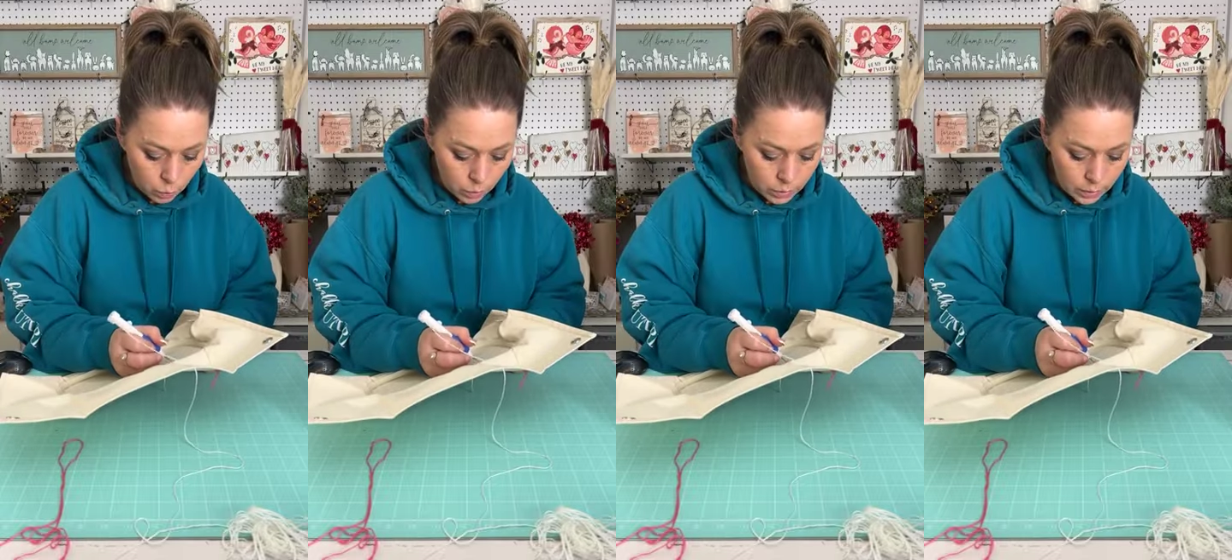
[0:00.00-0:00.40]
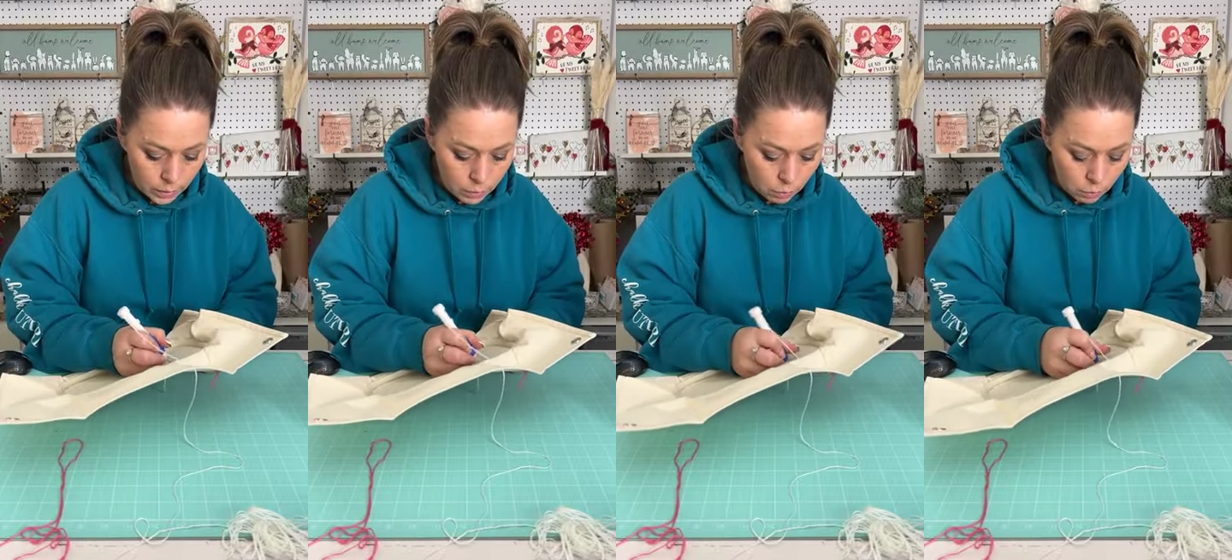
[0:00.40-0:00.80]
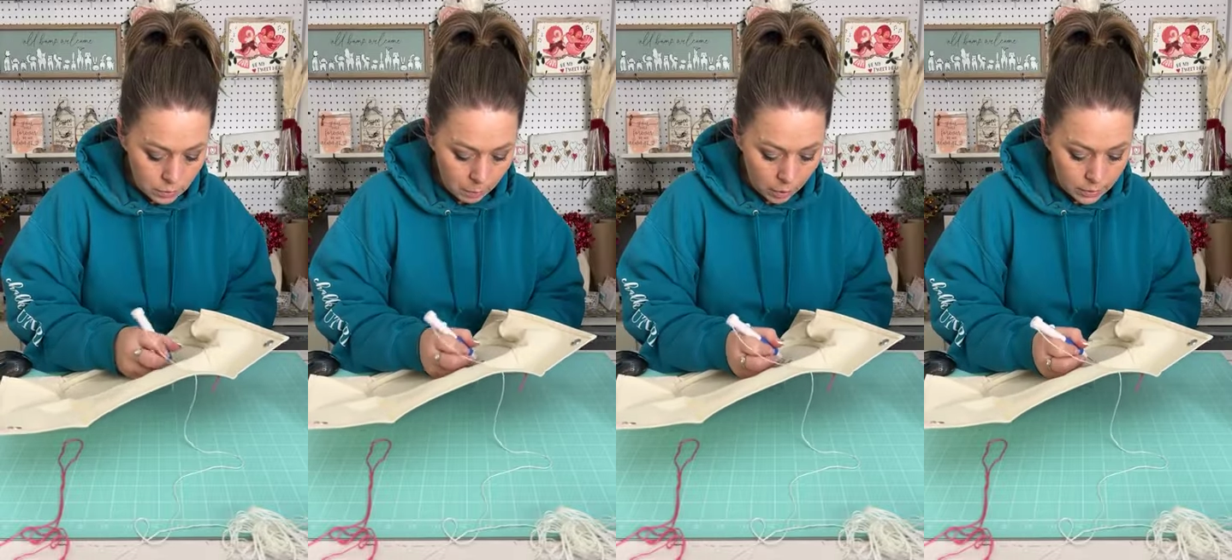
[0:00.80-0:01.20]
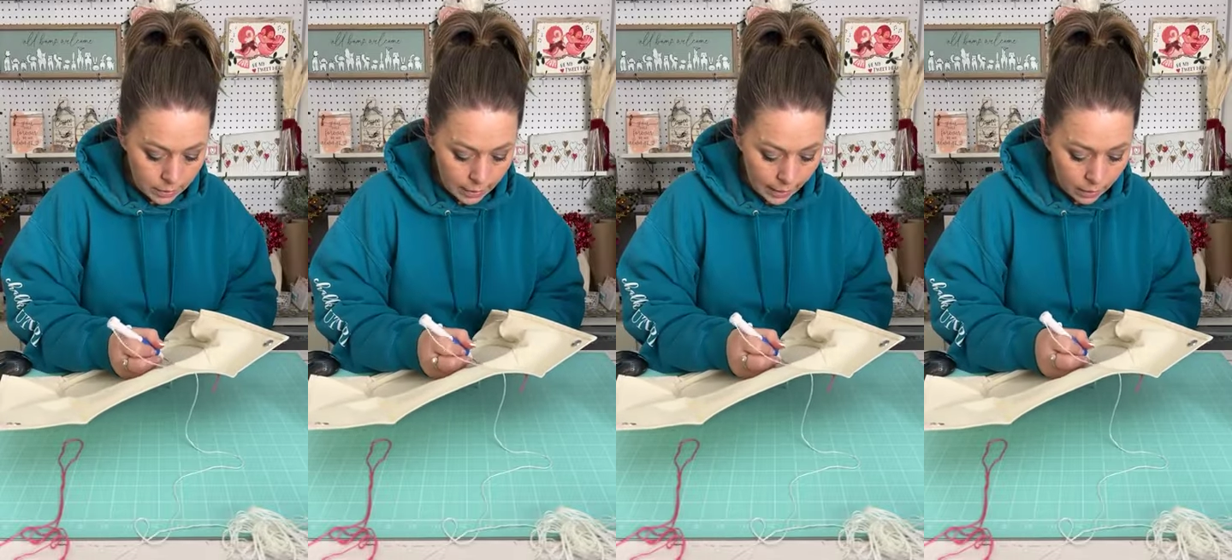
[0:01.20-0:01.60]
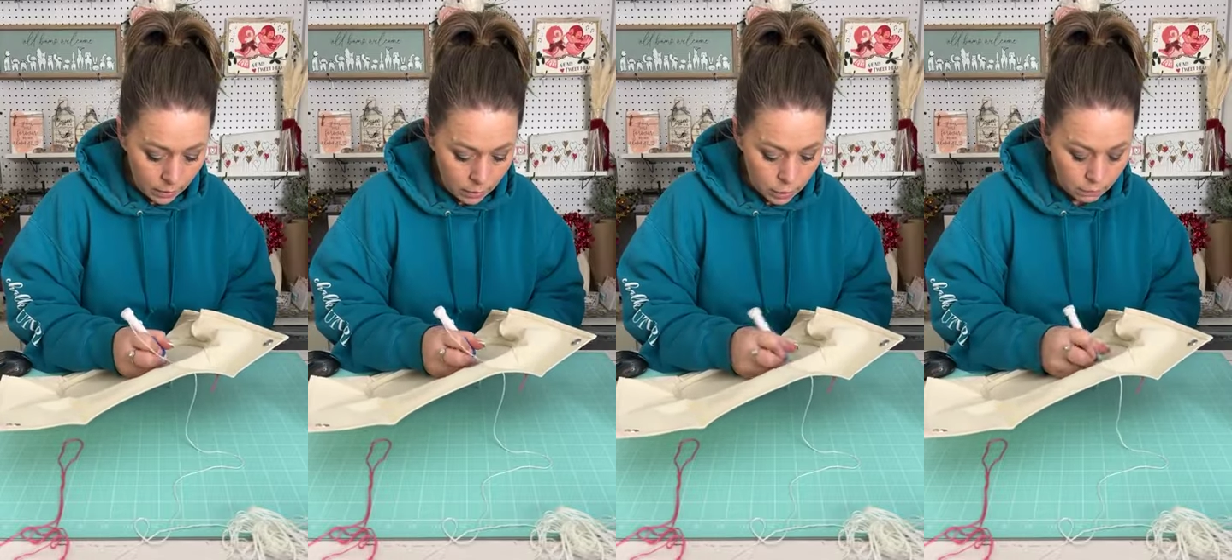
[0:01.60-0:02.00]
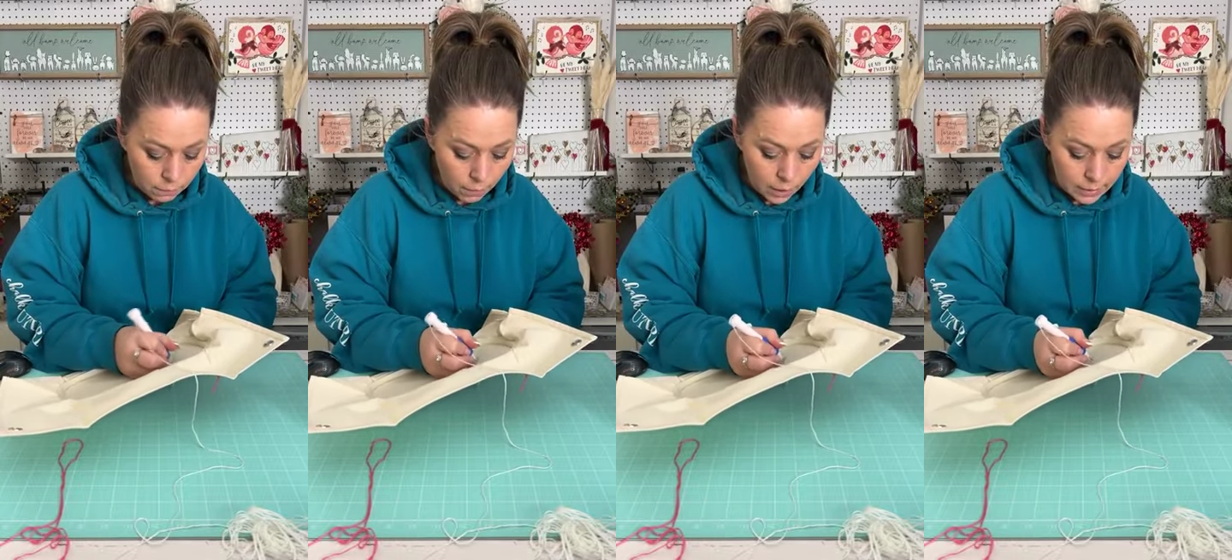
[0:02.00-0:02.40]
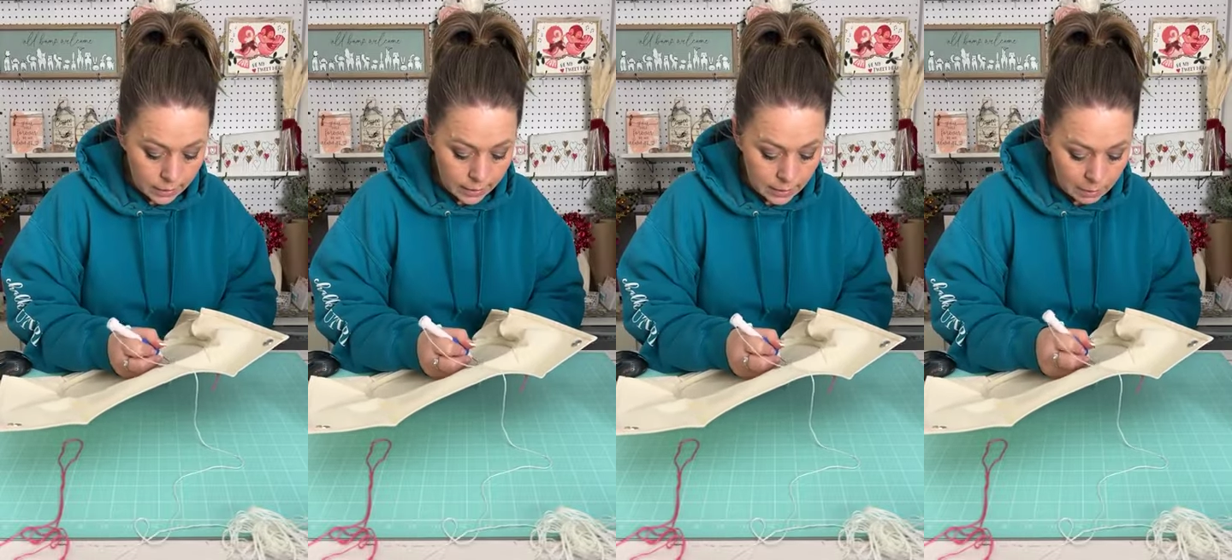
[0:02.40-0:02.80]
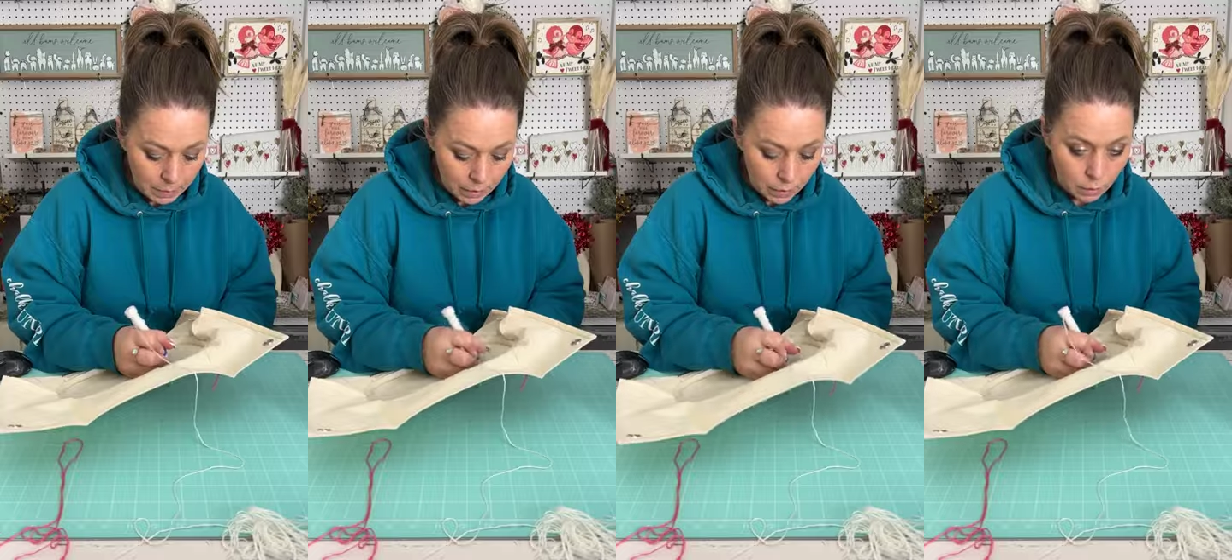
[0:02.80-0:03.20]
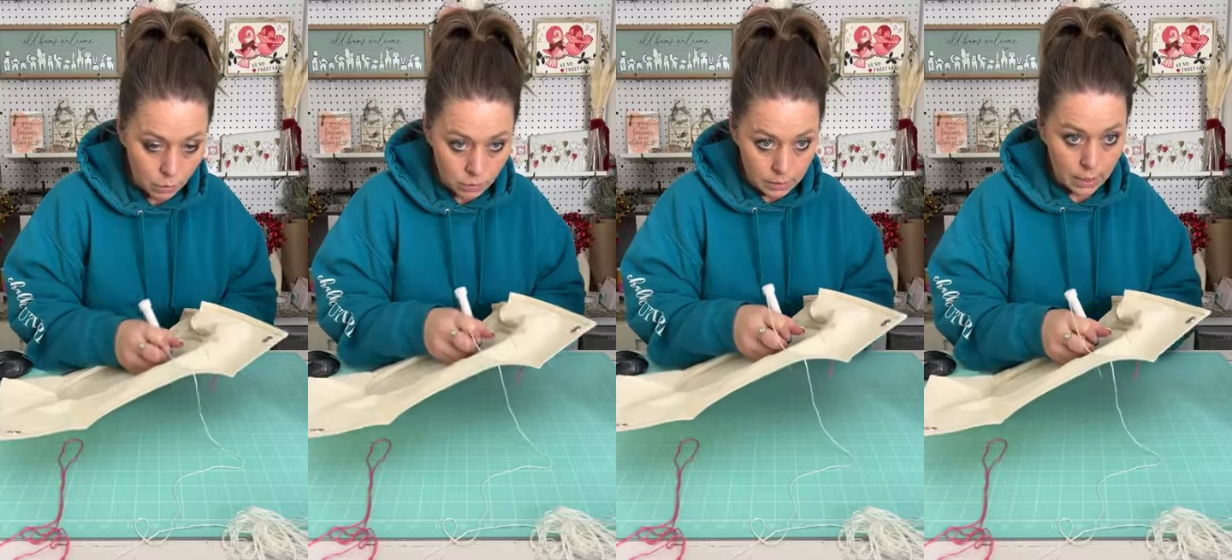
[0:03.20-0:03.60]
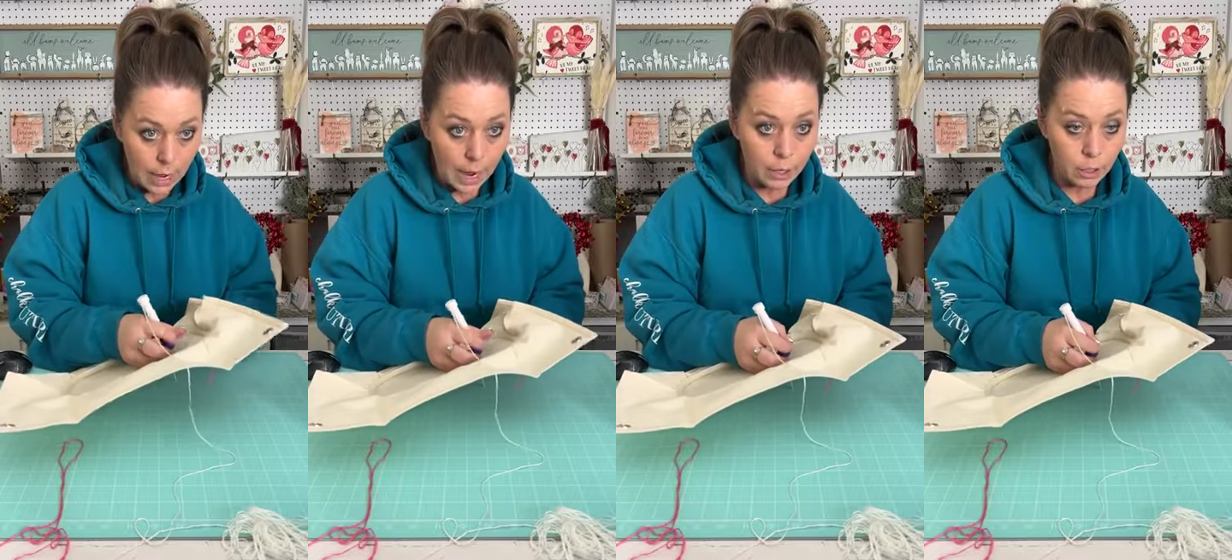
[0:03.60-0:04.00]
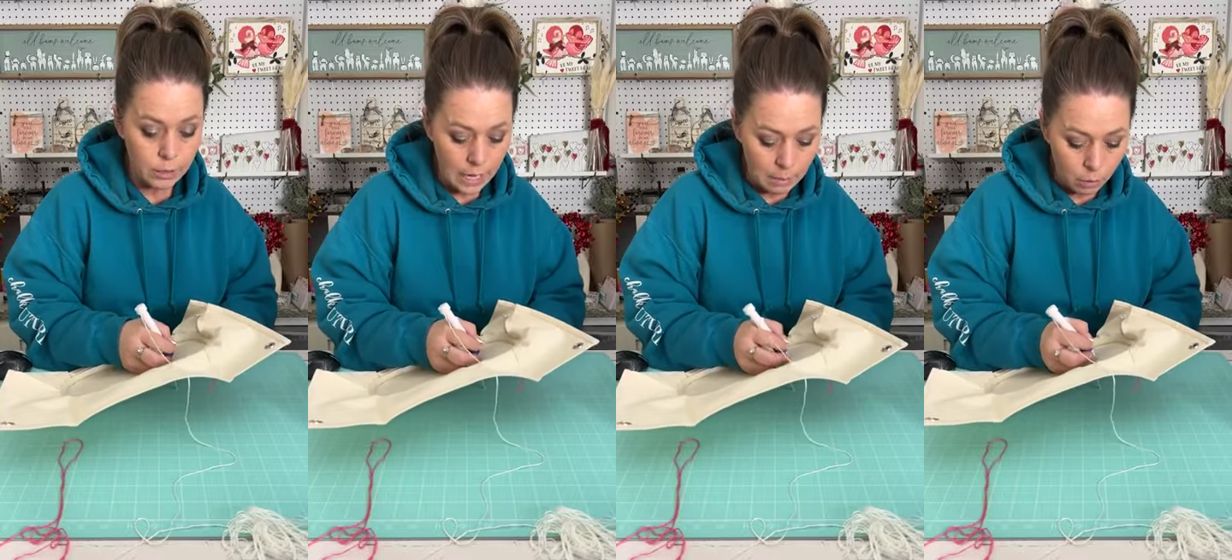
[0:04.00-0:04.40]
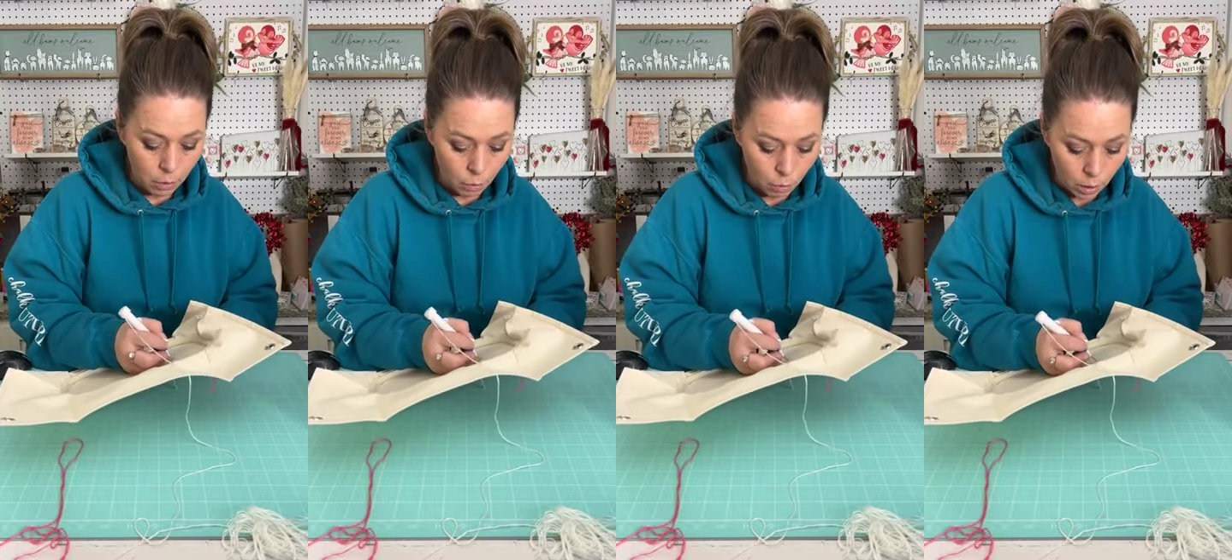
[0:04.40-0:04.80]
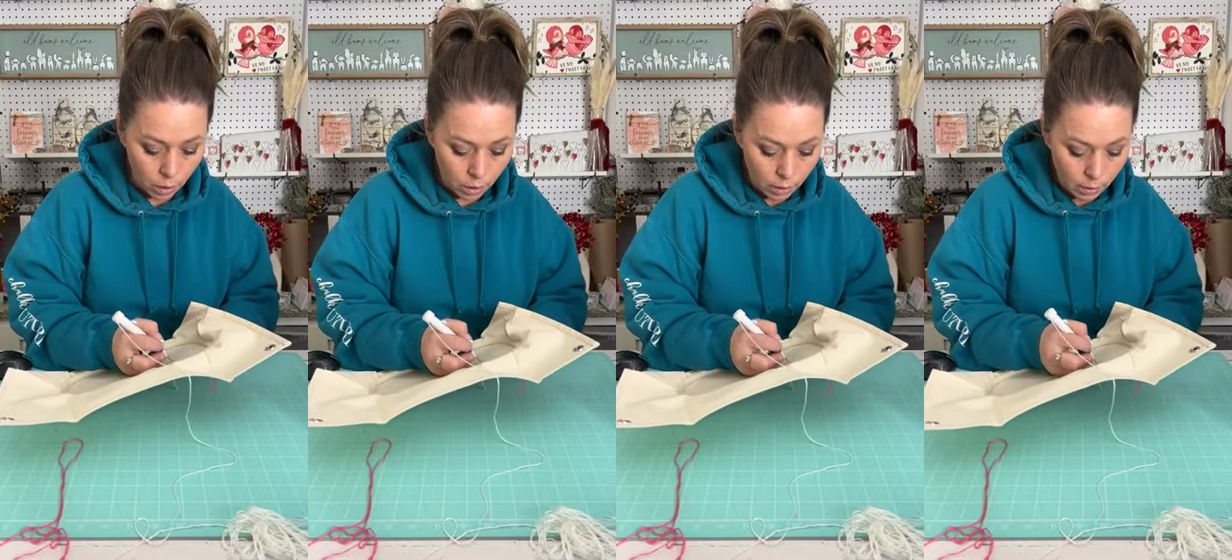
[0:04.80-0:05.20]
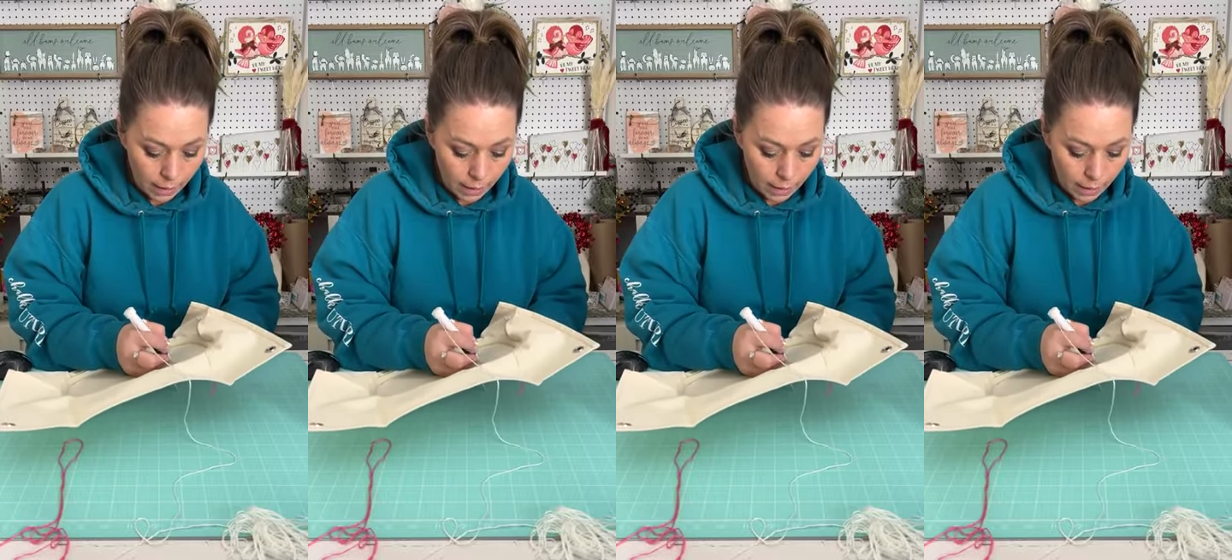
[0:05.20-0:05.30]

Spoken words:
So we're just going to do those parts again, because your floss needs to be loose on your table or